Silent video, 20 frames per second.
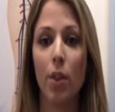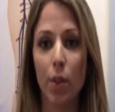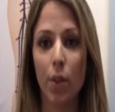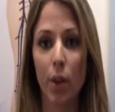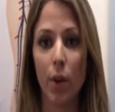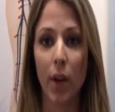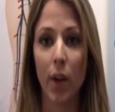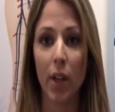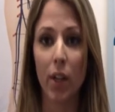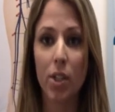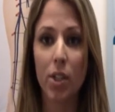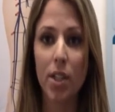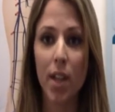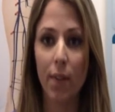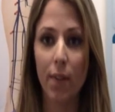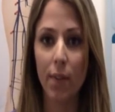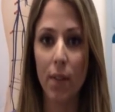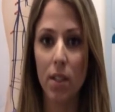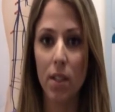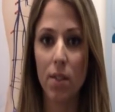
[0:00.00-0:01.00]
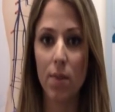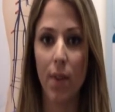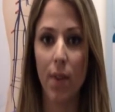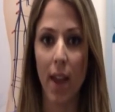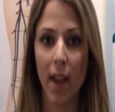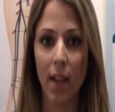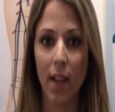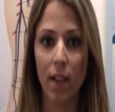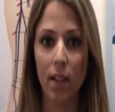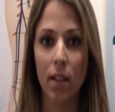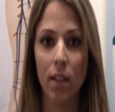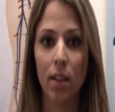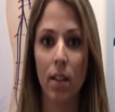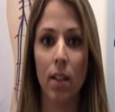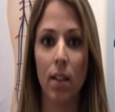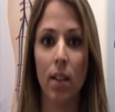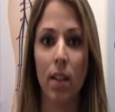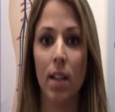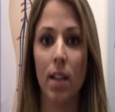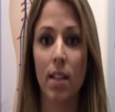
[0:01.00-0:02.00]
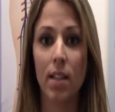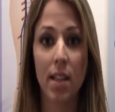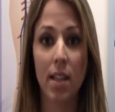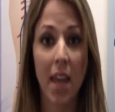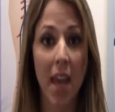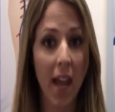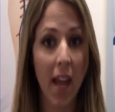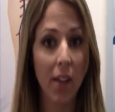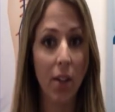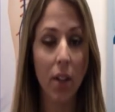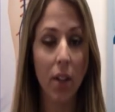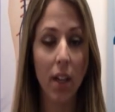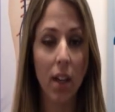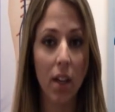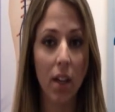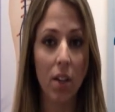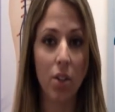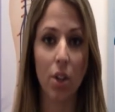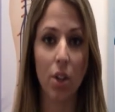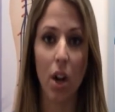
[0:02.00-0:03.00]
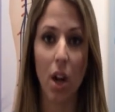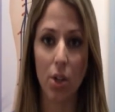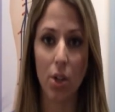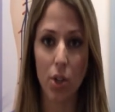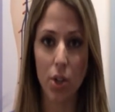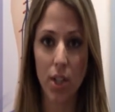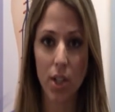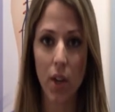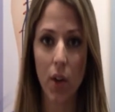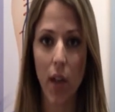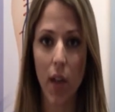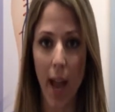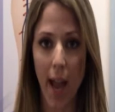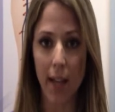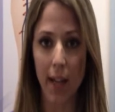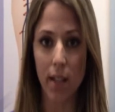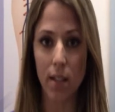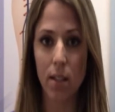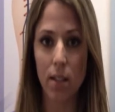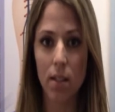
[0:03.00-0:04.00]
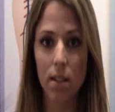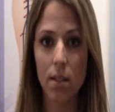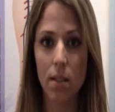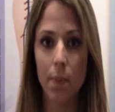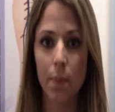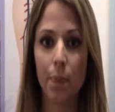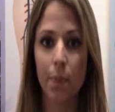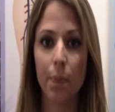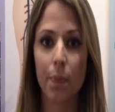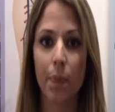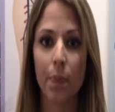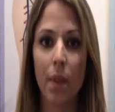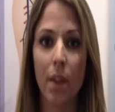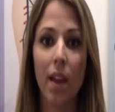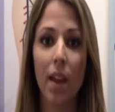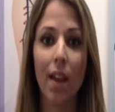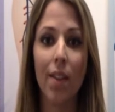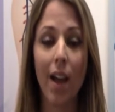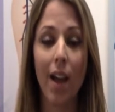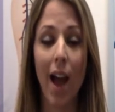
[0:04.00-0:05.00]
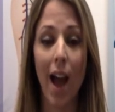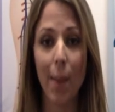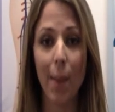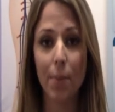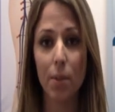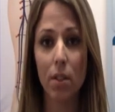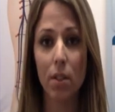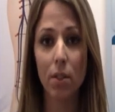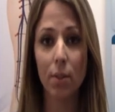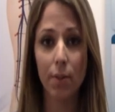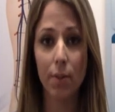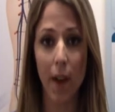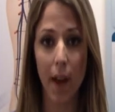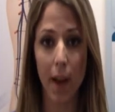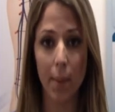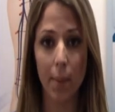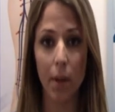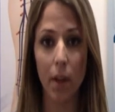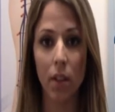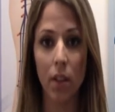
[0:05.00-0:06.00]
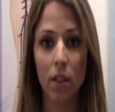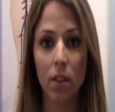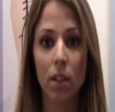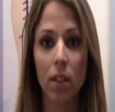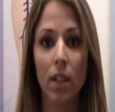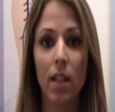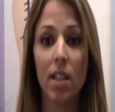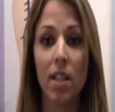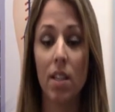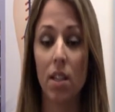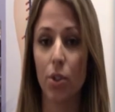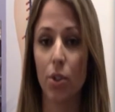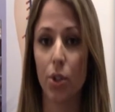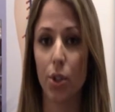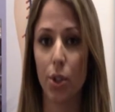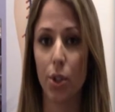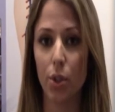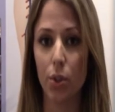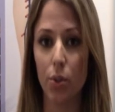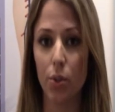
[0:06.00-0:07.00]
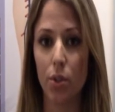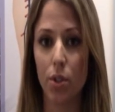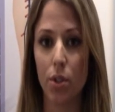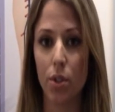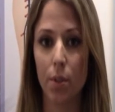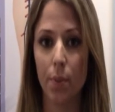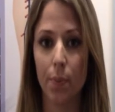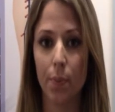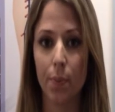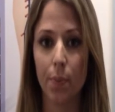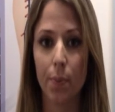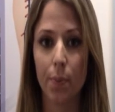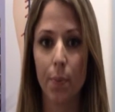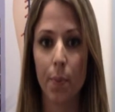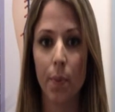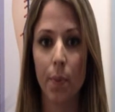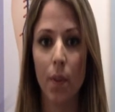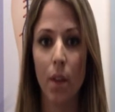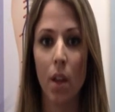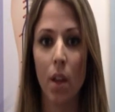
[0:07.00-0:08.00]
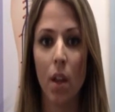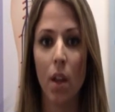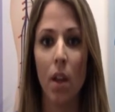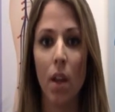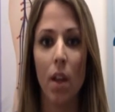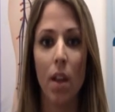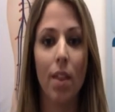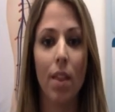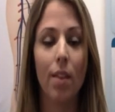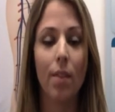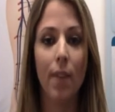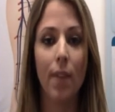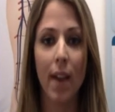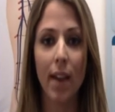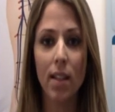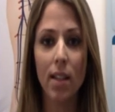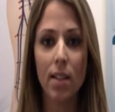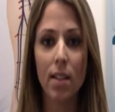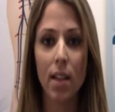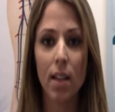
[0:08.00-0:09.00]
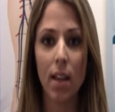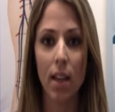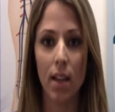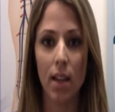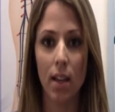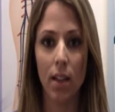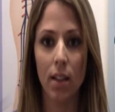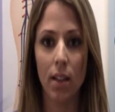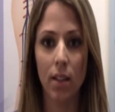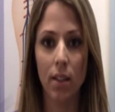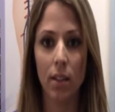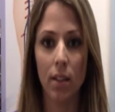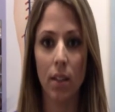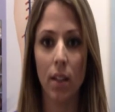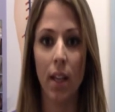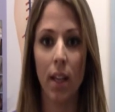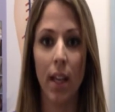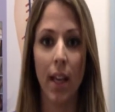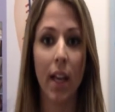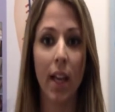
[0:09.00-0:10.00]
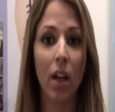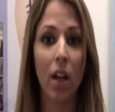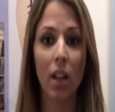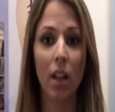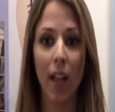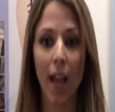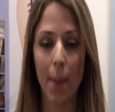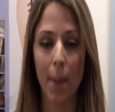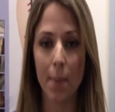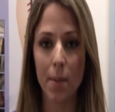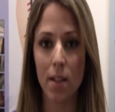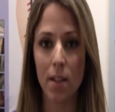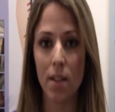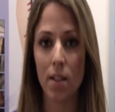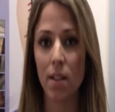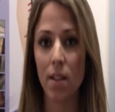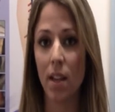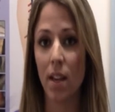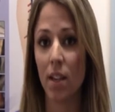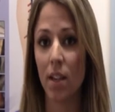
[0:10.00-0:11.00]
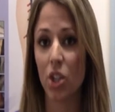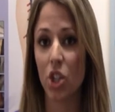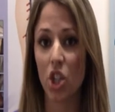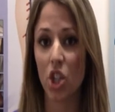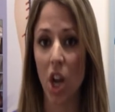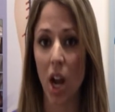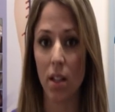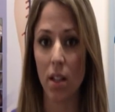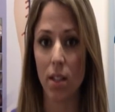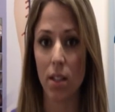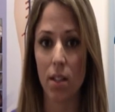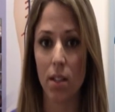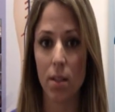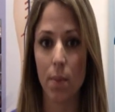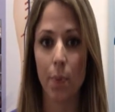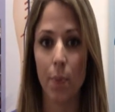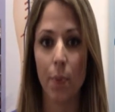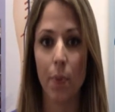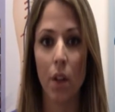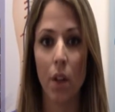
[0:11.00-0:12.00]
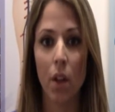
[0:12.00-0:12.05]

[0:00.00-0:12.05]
The greater saphenous vein is cannulated under ultrasound guidance, and the optical fiber is introduced. The vein is heated, it collapses, and it shuts.